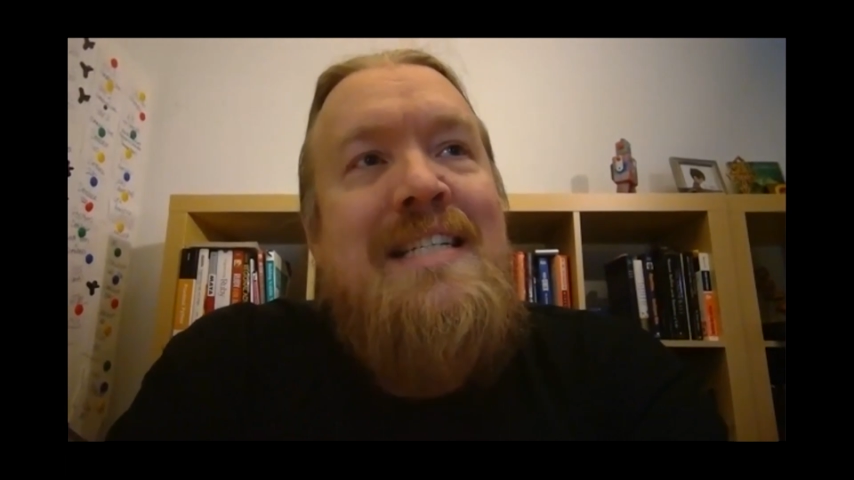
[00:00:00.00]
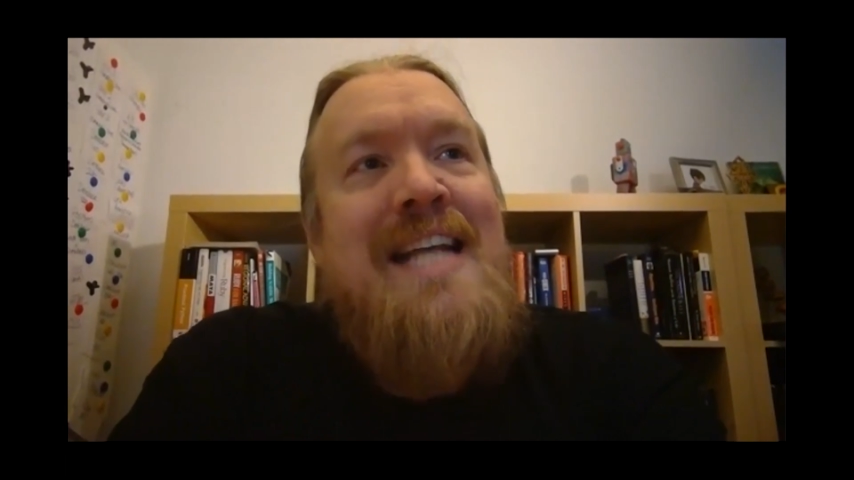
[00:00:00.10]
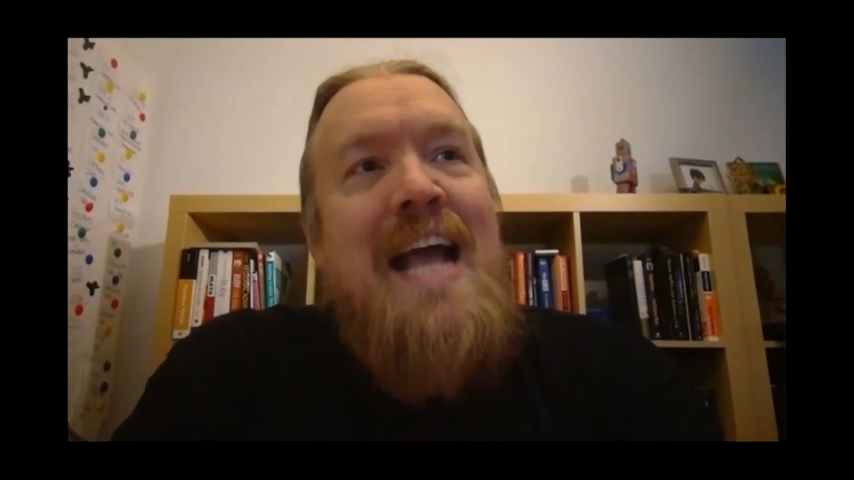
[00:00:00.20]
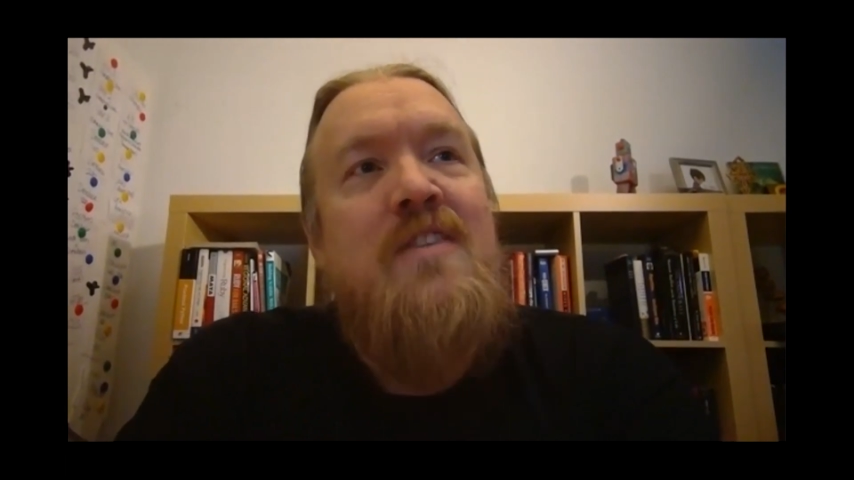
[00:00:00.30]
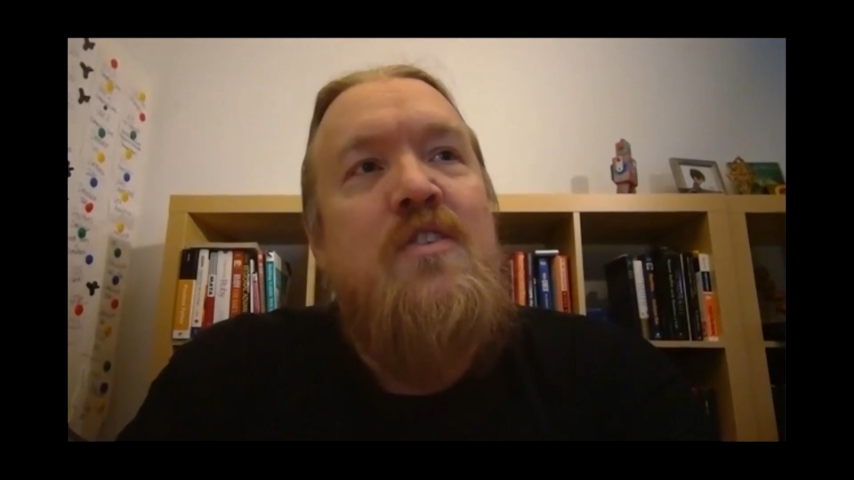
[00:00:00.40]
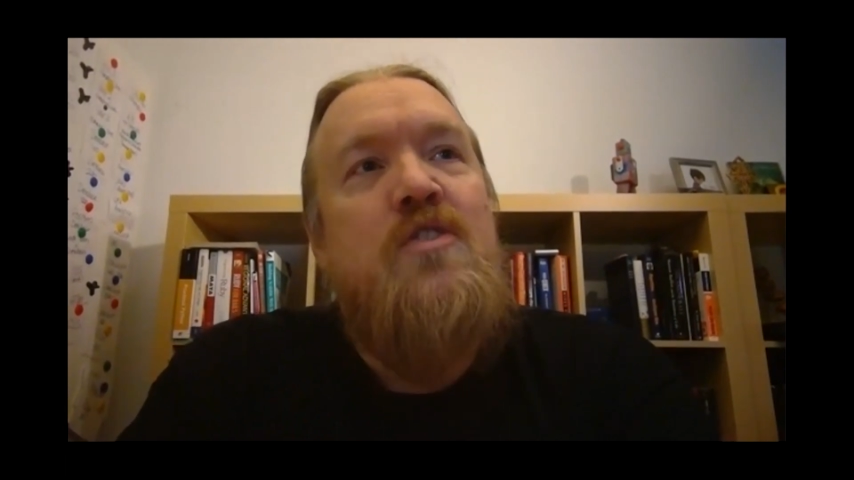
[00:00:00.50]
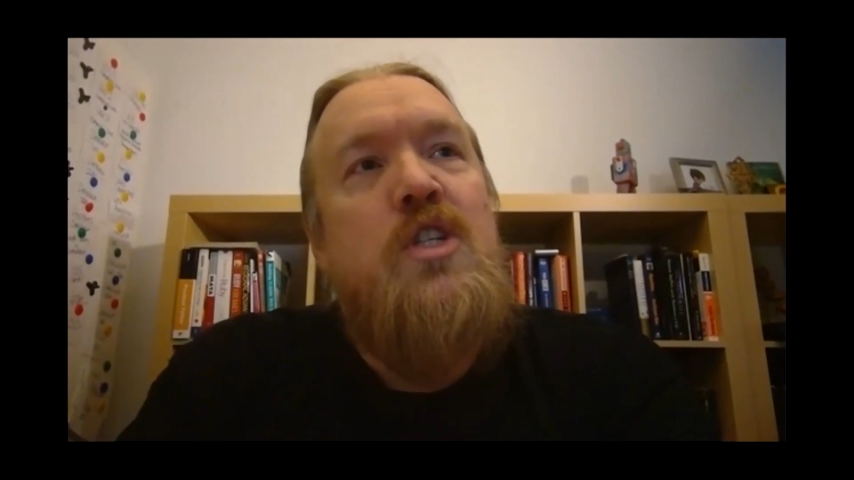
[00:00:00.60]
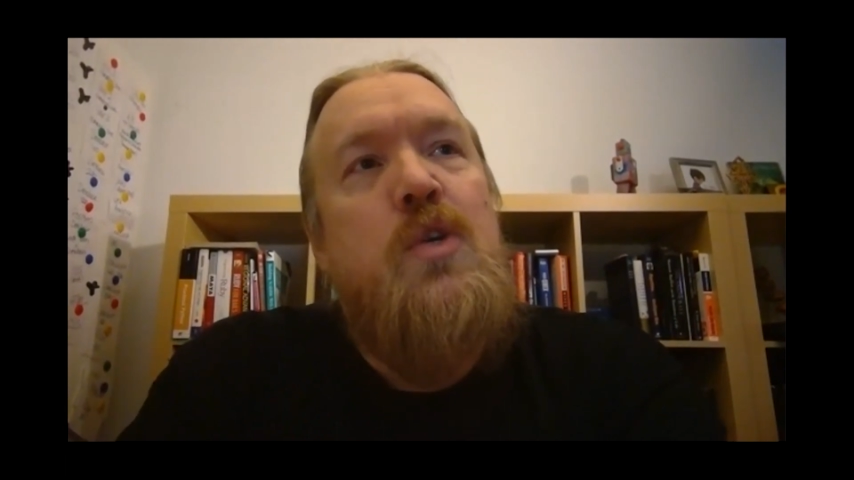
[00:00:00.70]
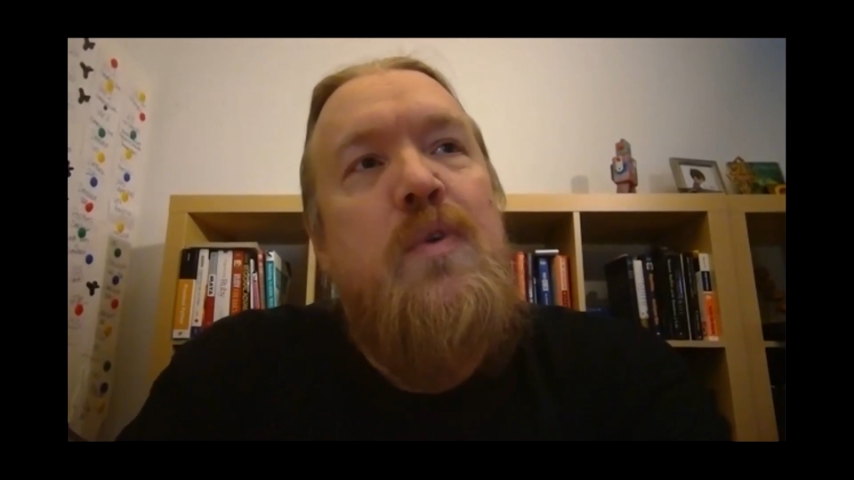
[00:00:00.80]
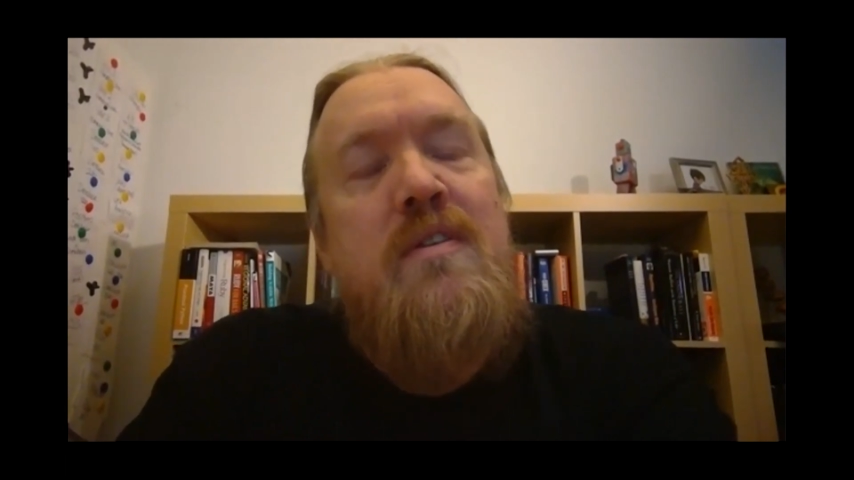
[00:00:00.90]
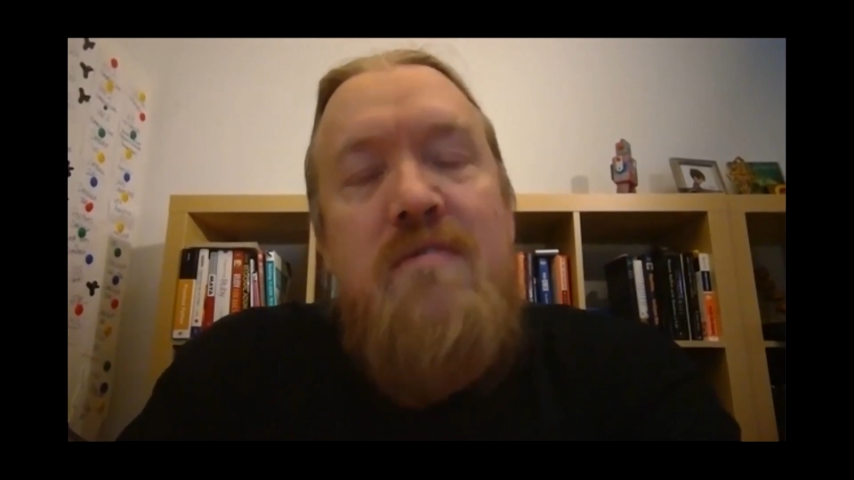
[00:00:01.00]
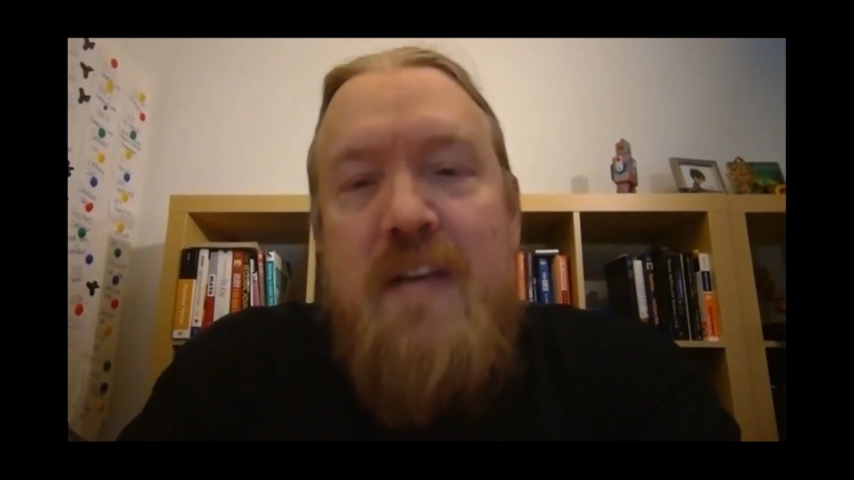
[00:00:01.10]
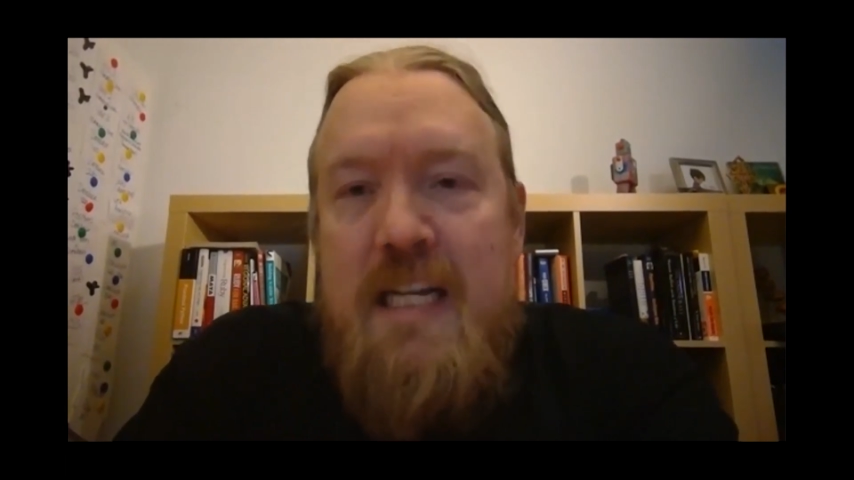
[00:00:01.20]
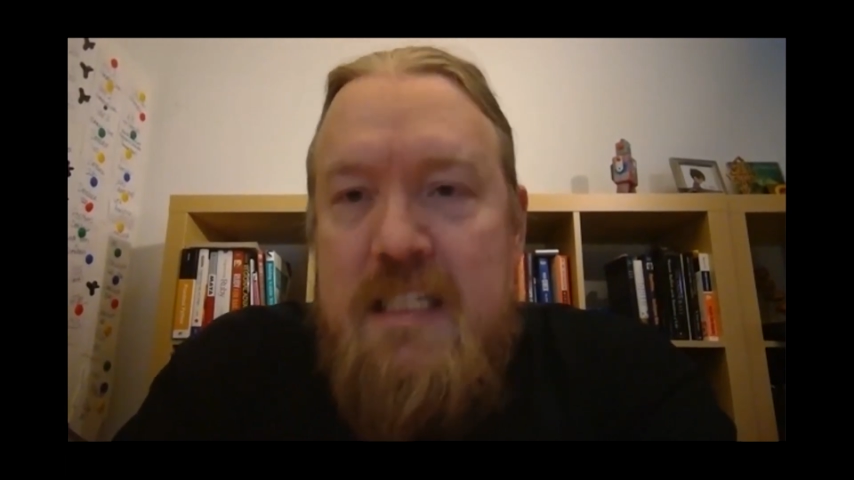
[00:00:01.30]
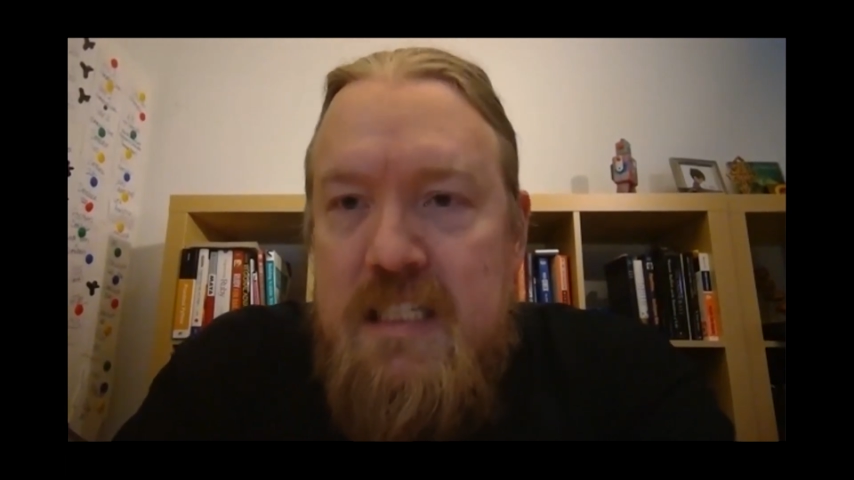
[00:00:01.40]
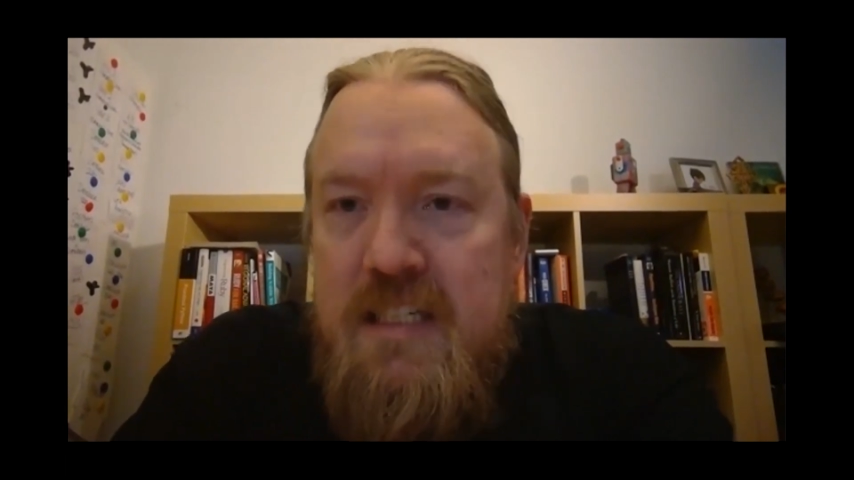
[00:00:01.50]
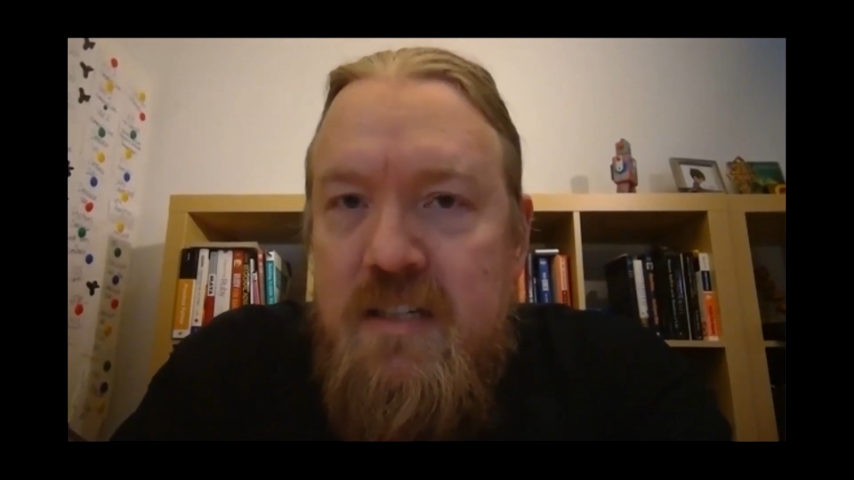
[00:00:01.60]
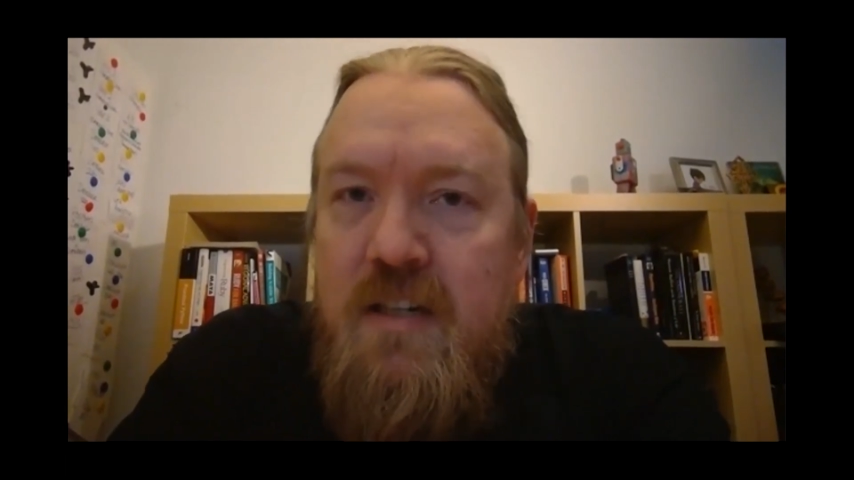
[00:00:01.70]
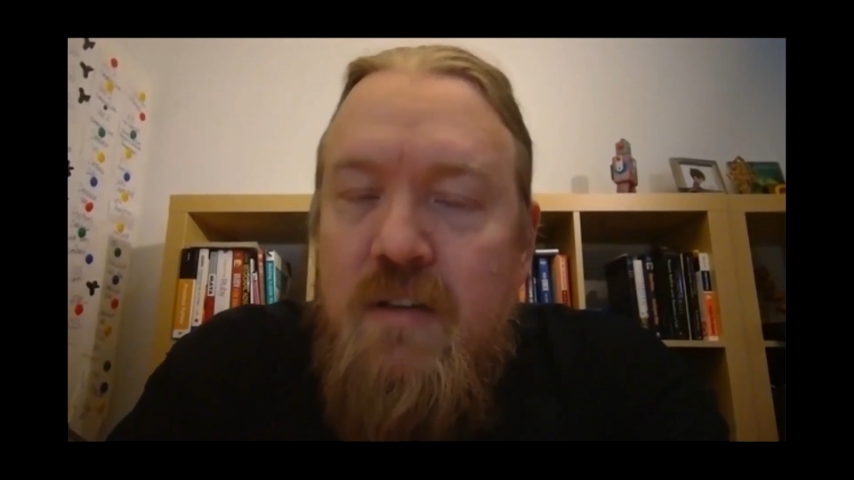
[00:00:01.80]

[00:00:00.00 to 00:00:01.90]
tends to invest,